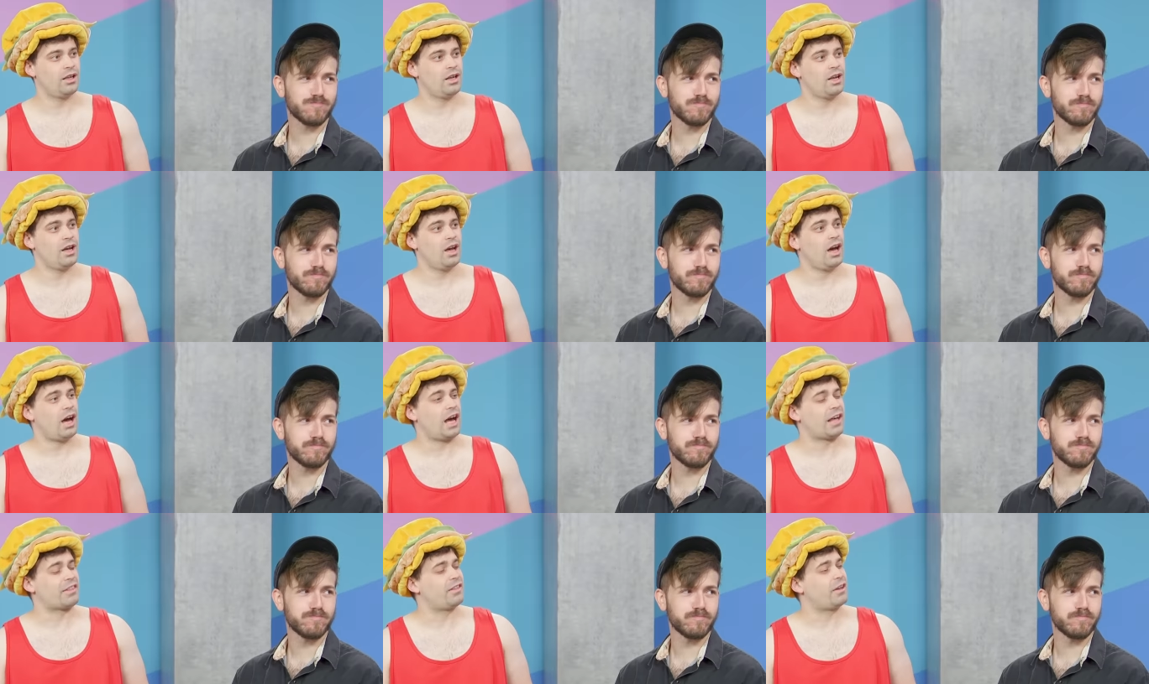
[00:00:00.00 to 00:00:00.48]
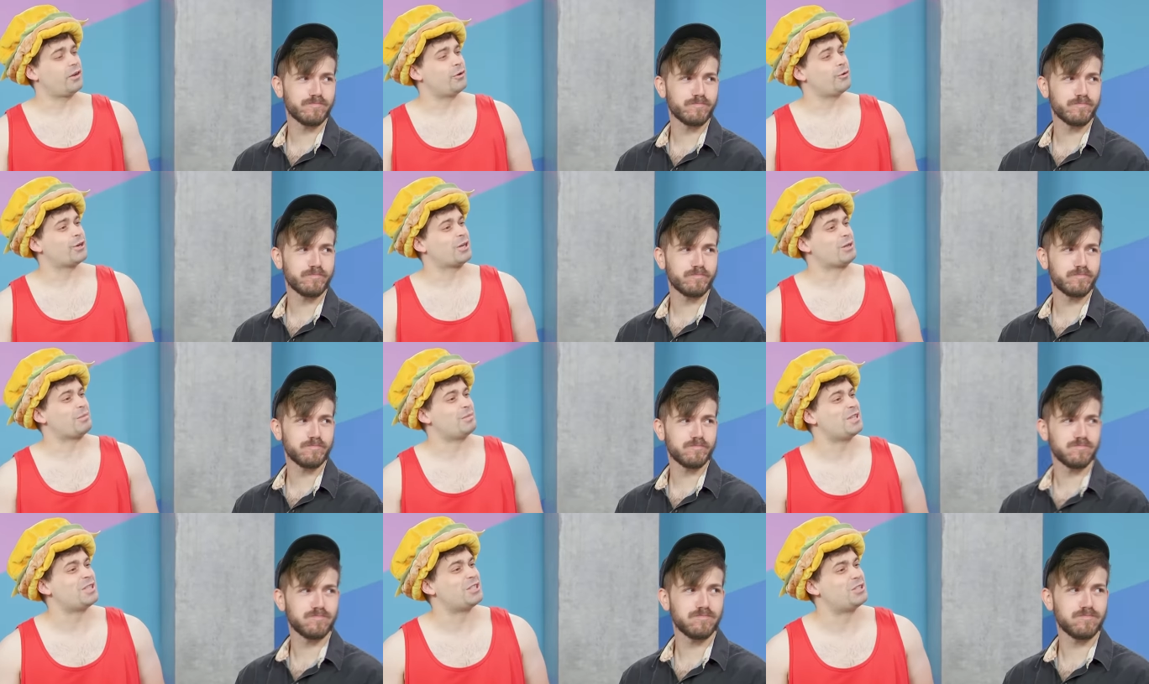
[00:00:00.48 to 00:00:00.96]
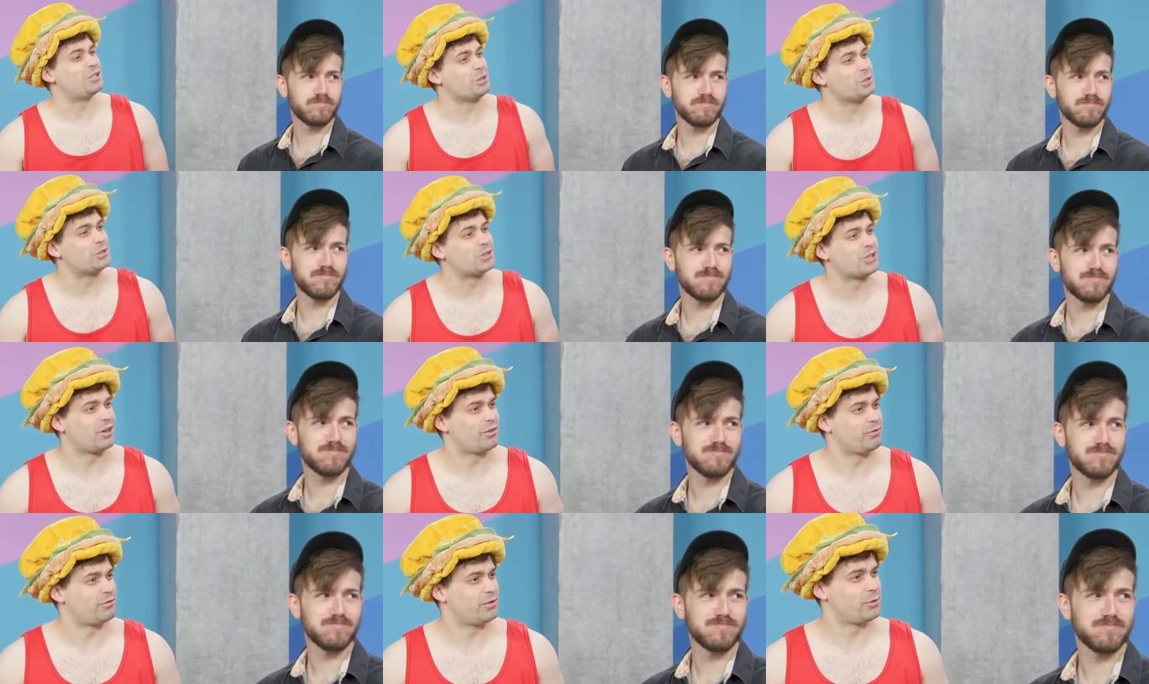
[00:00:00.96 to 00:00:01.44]
Speaker 1: doing it? I thought you were gonna be in
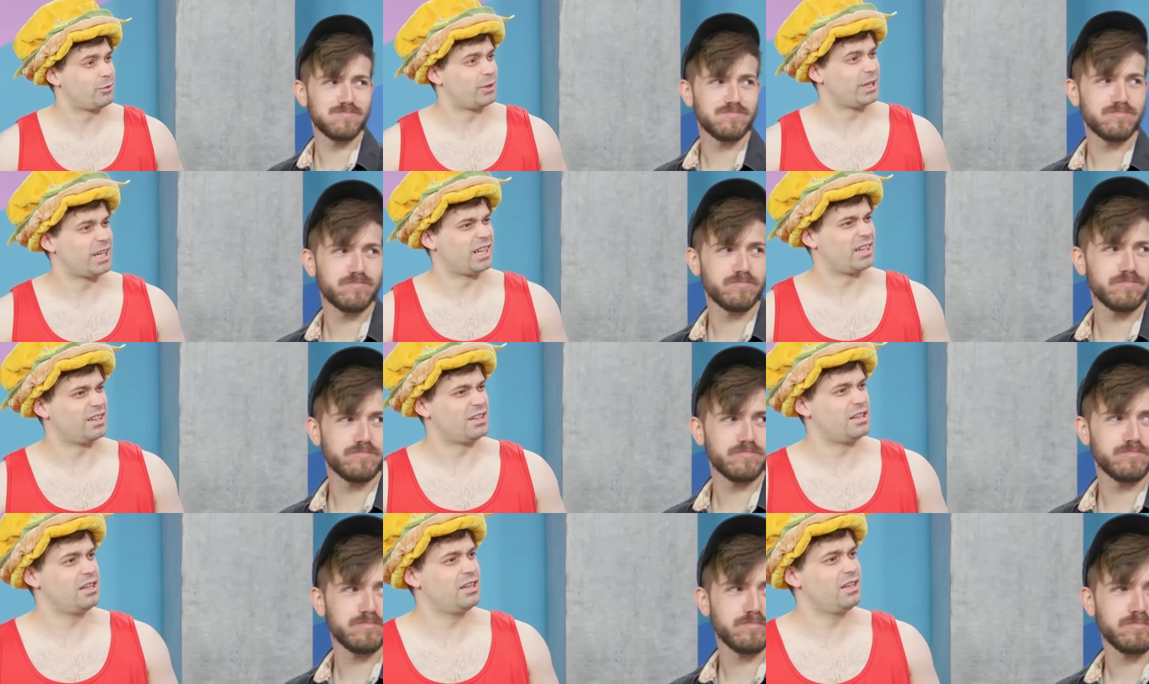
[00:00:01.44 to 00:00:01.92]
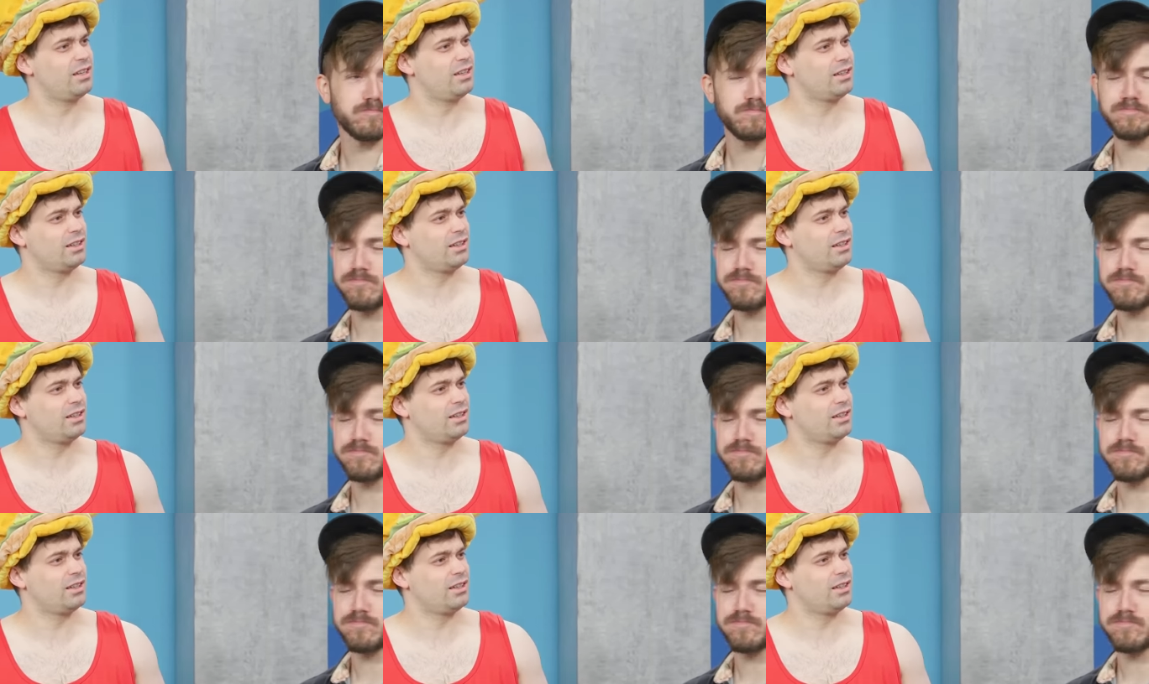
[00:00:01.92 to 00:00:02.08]
Tucson for the weekend.